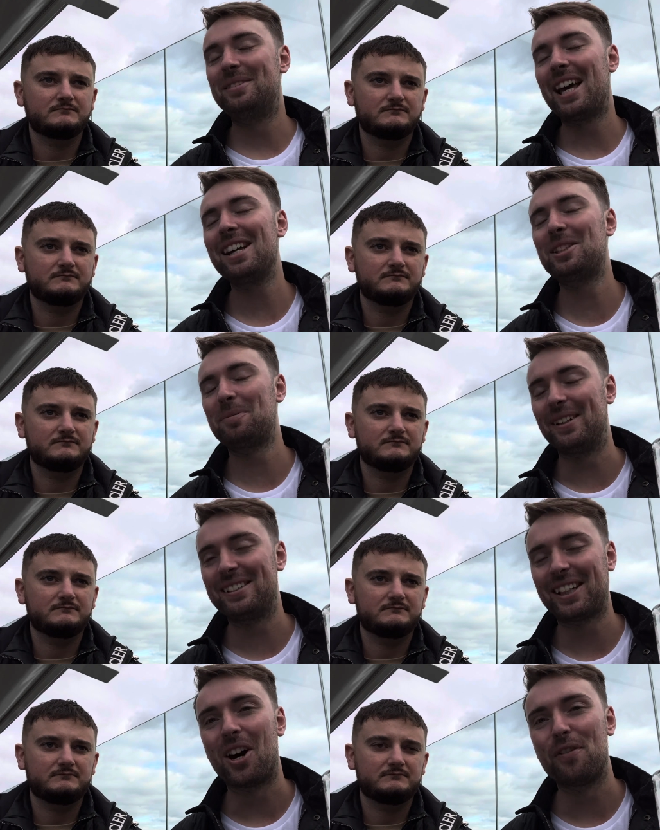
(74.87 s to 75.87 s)

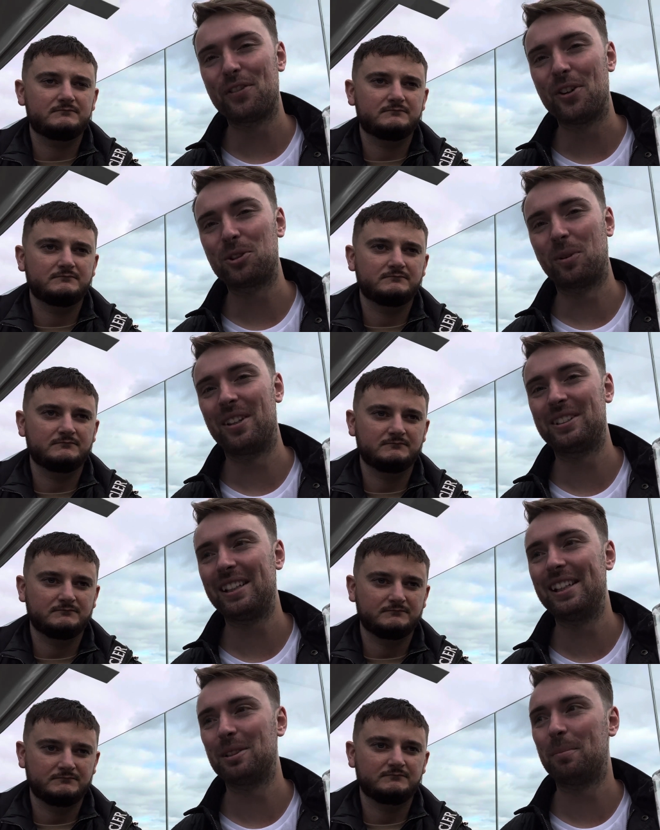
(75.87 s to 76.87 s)
Speaker 1: desperate to get our first win of the
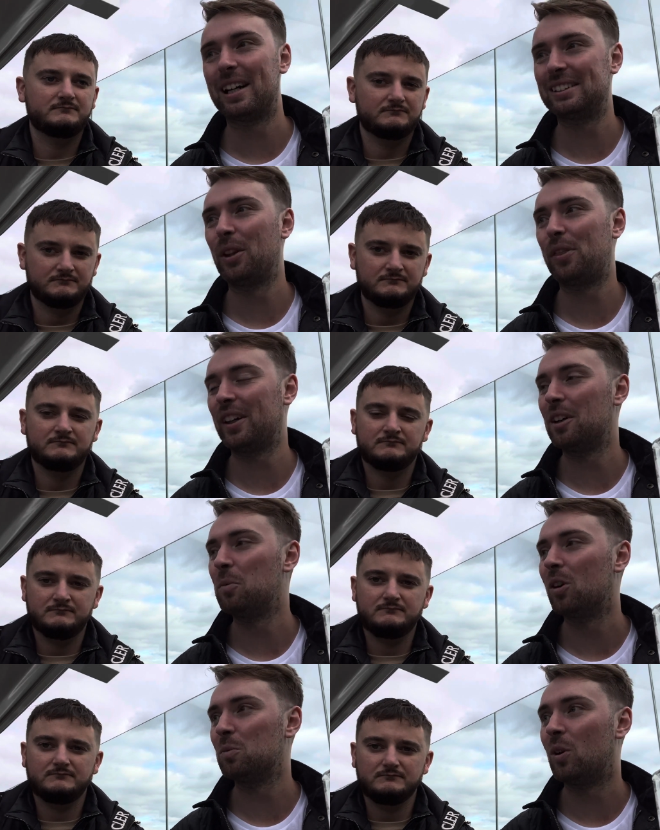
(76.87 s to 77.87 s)
season, but I still think
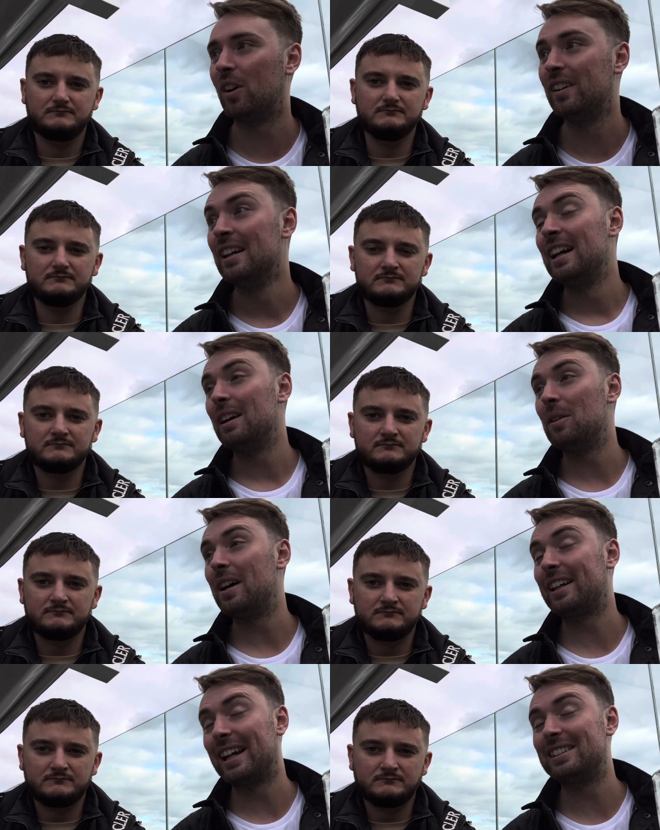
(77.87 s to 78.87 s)
a one-one
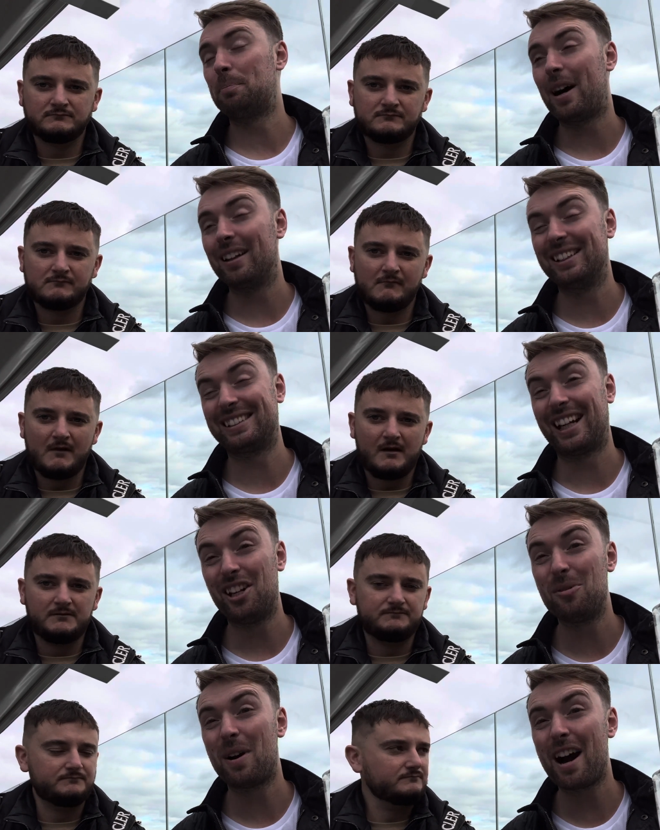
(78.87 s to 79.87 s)
against the Palace
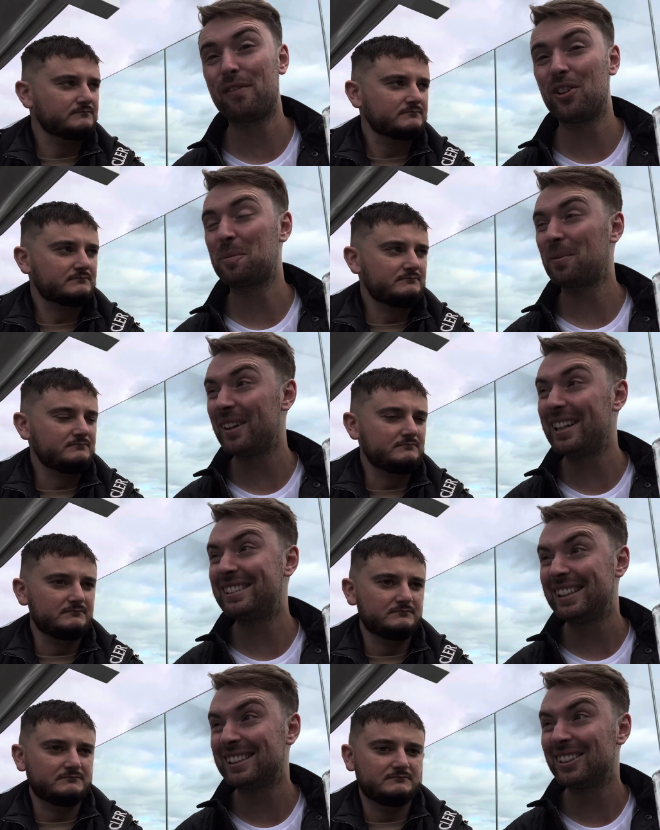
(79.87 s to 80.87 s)
side, who have looked
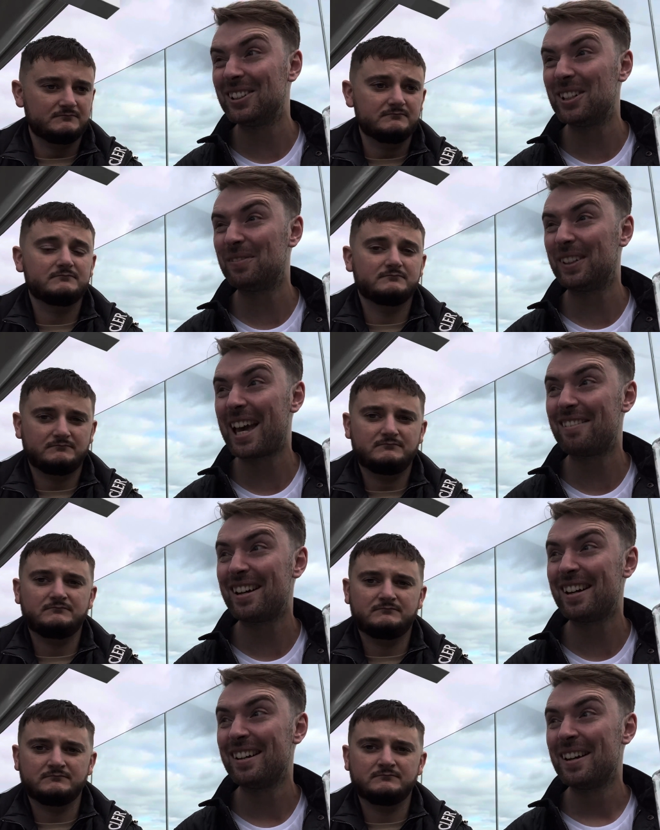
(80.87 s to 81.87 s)
pretty decent under
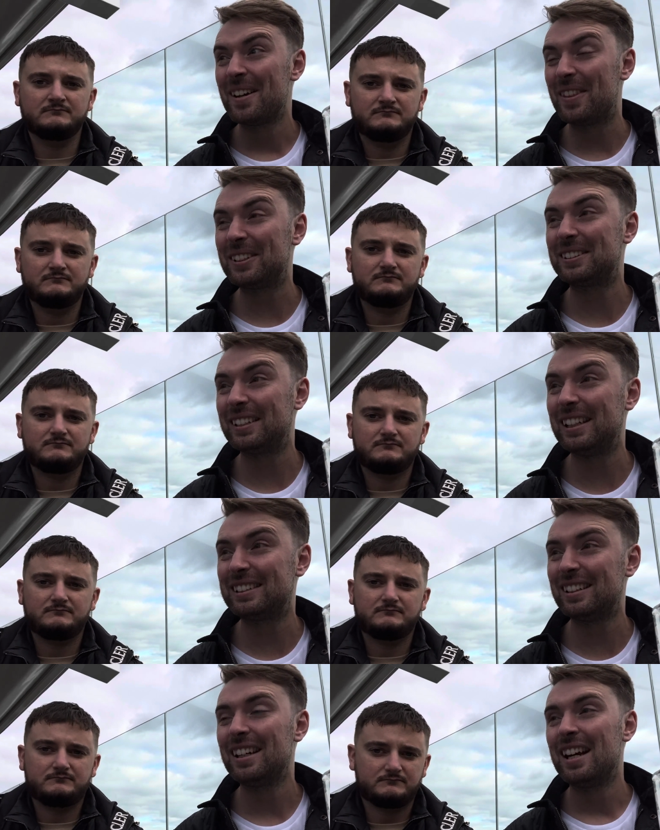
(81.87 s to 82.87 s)
Vieira mm. this
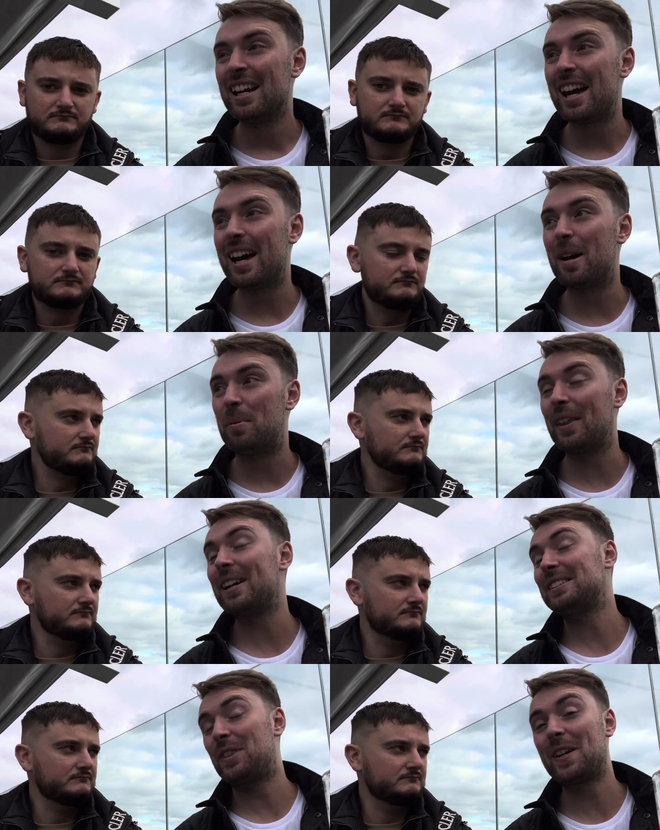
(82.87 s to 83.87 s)
season. Um, but
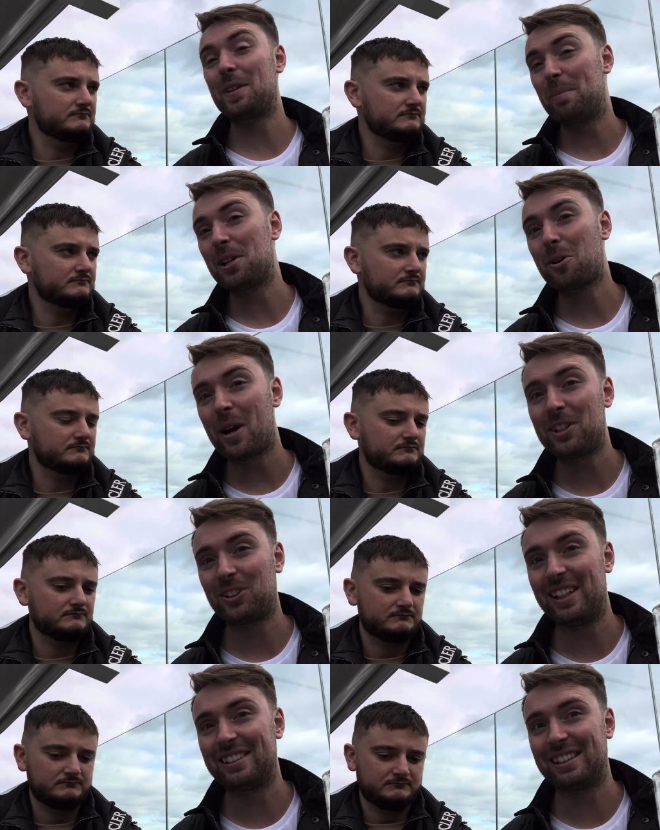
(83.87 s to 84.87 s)
that's the thing. The big
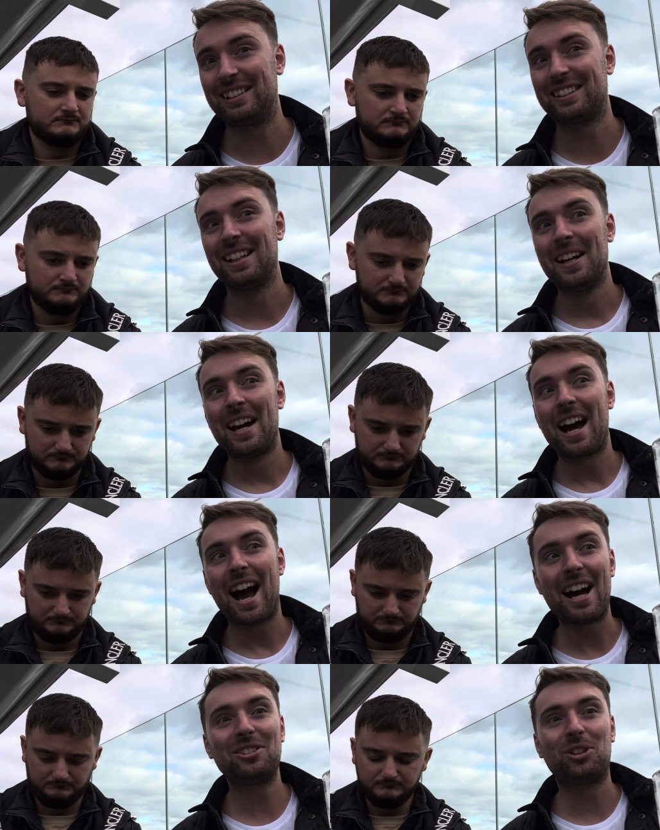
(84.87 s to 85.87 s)
question is: is
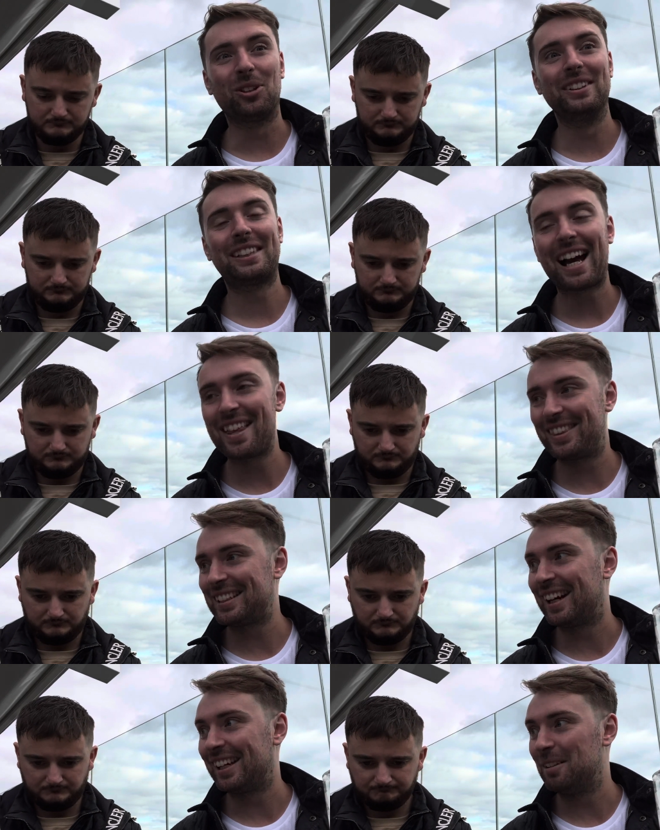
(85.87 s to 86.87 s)
has Jones had
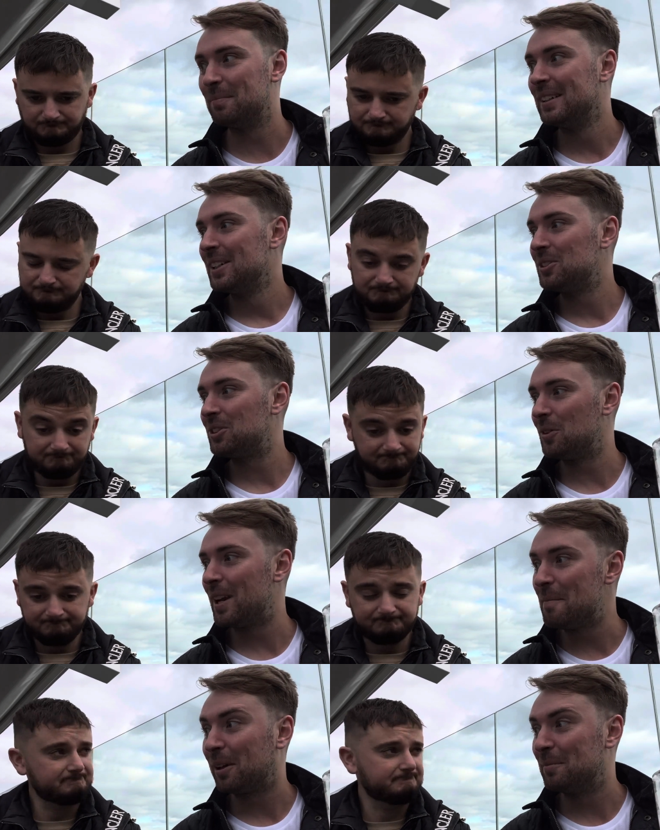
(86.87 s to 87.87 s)
the time
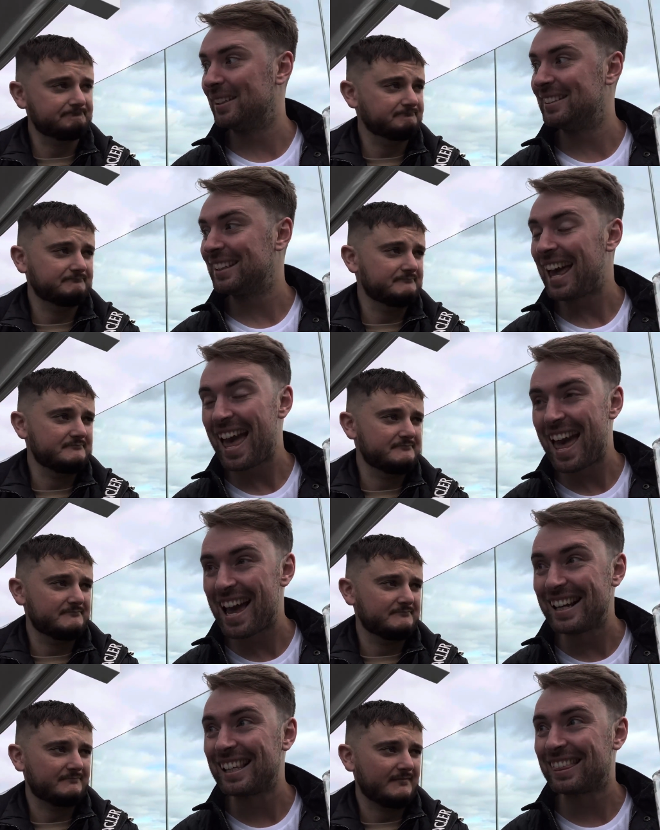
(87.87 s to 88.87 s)
to implement
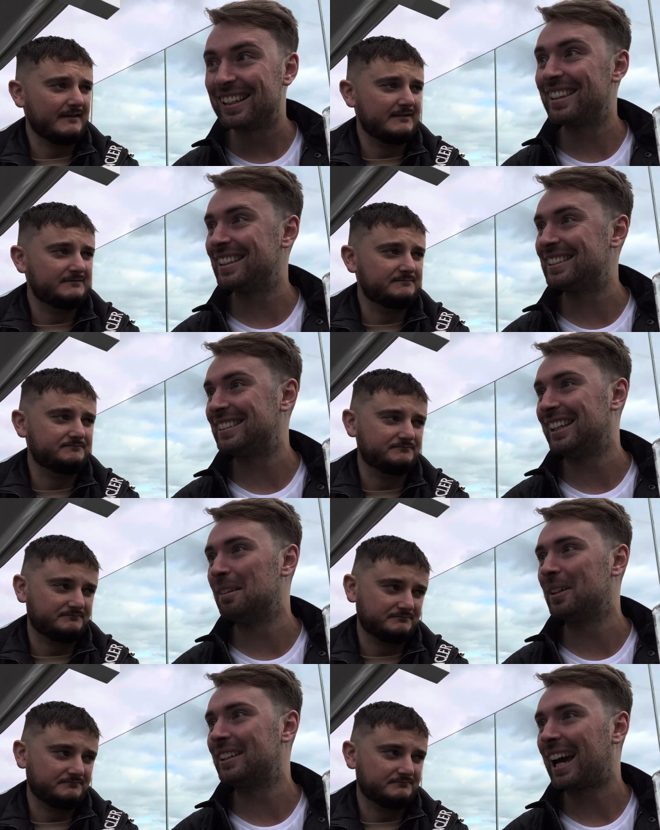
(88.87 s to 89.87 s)
anything to this
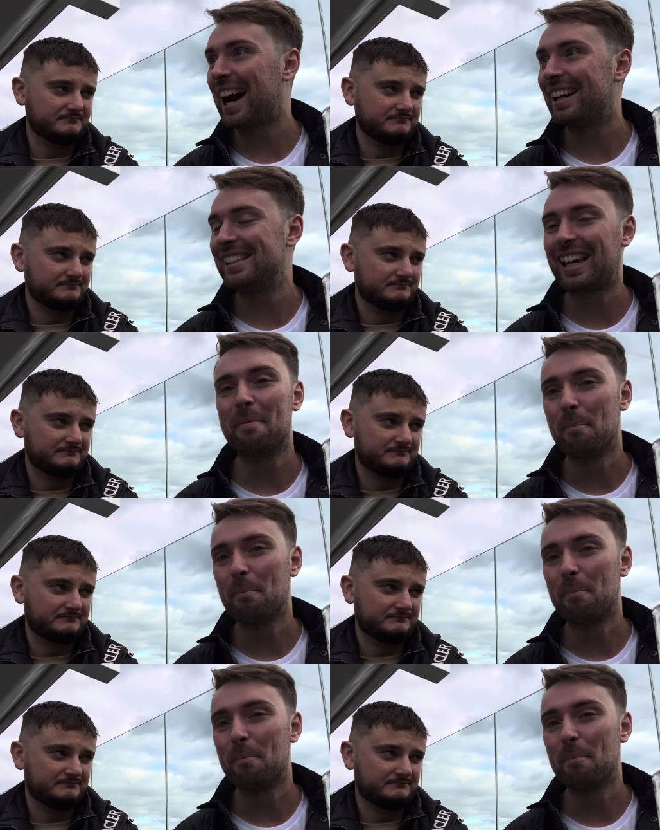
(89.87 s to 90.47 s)
team and can he get